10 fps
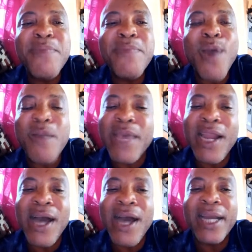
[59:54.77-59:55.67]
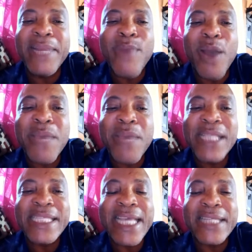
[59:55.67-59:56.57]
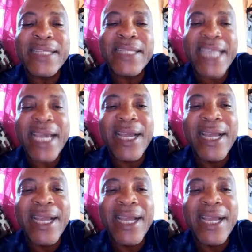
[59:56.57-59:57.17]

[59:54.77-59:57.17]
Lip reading: brought me along and he brought me on stage to sing.